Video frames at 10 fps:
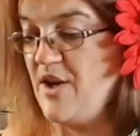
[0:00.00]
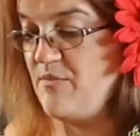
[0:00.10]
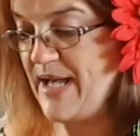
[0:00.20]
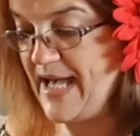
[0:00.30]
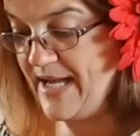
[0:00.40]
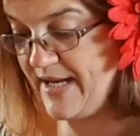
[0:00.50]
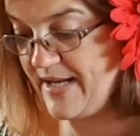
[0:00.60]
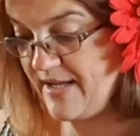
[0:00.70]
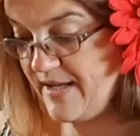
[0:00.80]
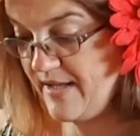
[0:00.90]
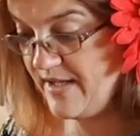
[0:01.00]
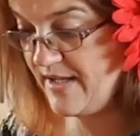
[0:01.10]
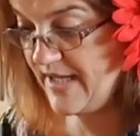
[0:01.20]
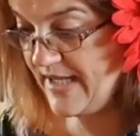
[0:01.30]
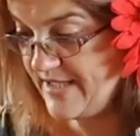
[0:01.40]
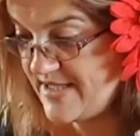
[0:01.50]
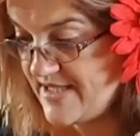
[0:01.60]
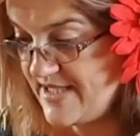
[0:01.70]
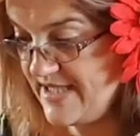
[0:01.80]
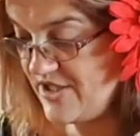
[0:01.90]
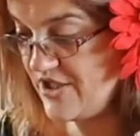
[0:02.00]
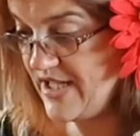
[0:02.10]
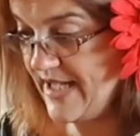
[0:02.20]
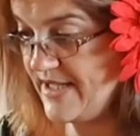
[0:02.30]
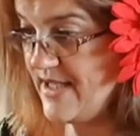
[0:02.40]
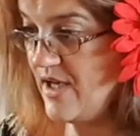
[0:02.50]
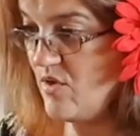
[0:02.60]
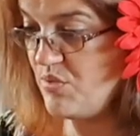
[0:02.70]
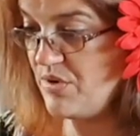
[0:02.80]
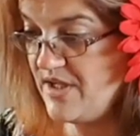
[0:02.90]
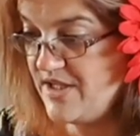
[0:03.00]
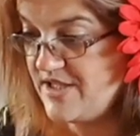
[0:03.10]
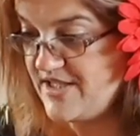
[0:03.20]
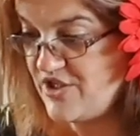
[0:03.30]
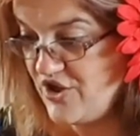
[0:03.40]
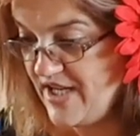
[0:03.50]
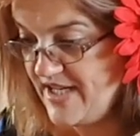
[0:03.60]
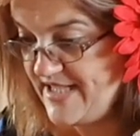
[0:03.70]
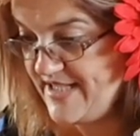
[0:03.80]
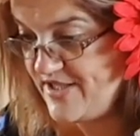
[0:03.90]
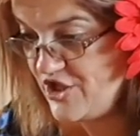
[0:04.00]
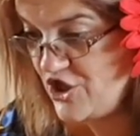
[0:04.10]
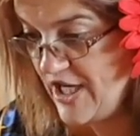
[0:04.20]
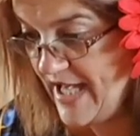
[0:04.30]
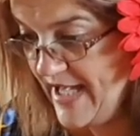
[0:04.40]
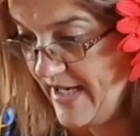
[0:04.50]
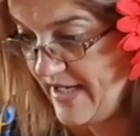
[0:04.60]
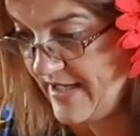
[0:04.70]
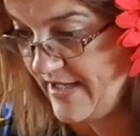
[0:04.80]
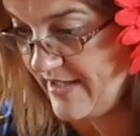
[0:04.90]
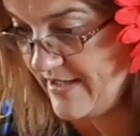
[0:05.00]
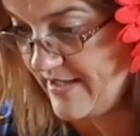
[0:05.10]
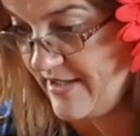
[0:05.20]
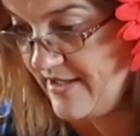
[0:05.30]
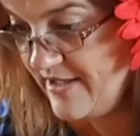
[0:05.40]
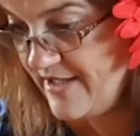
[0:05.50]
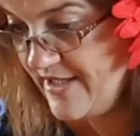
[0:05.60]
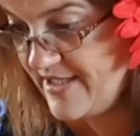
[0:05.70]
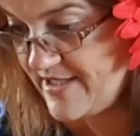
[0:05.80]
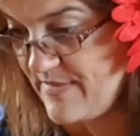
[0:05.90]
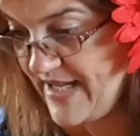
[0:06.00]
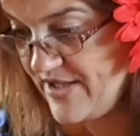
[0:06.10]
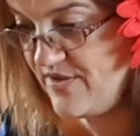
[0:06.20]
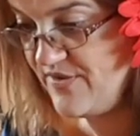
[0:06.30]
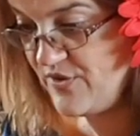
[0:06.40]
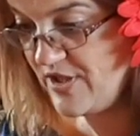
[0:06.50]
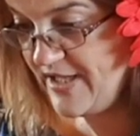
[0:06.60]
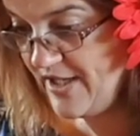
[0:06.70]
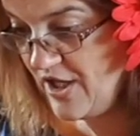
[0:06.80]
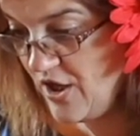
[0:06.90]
to go back and stitch that up. So it's a good idea to check. It doesn't matter if you've got a little